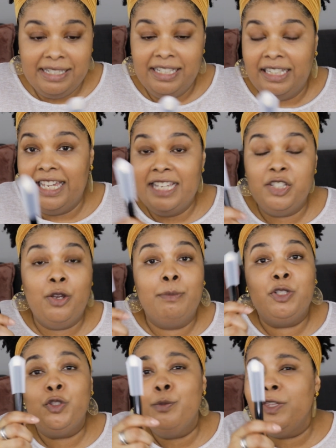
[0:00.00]
Atelier. So I'm
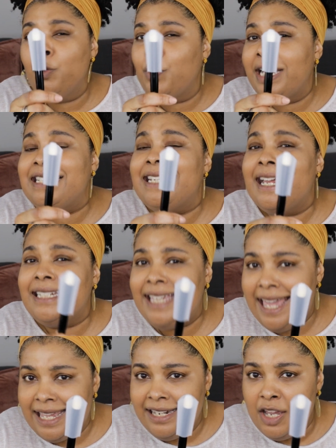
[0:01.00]
assuming the one I did not
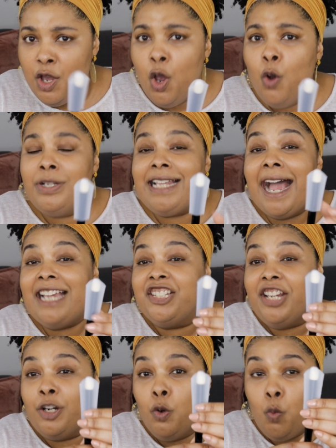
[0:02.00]
get was
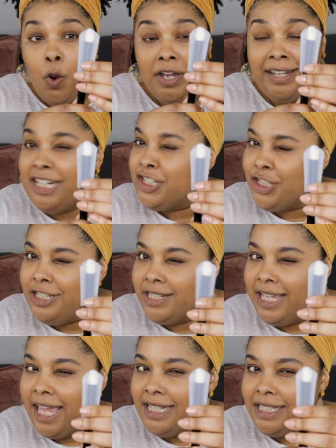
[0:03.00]
eyeshadow 1. That's just a
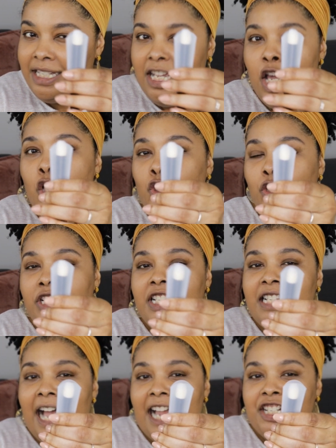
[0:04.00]
guess. So this
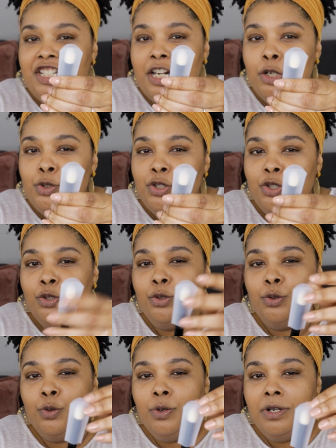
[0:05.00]
is eyeshadow
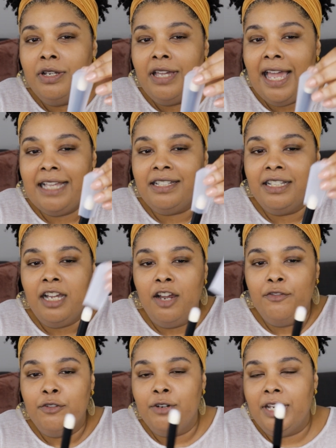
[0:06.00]
2, has a
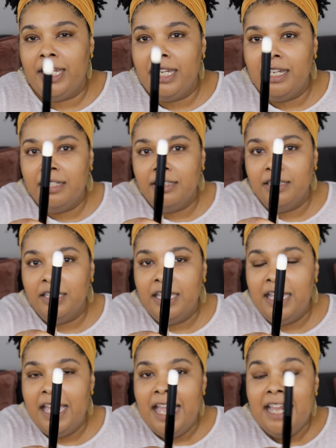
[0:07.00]
covering.
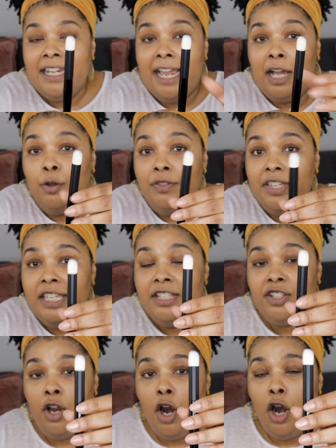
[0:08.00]
Now
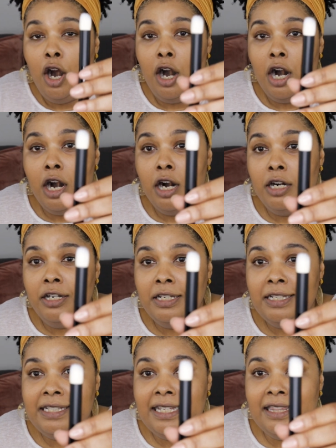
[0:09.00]
these are
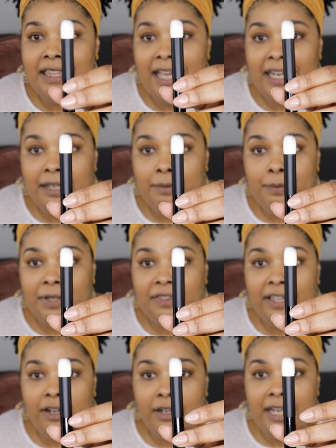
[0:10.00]
synthetic, but
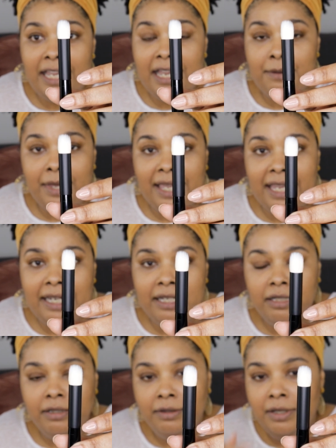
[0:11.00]
they are handmade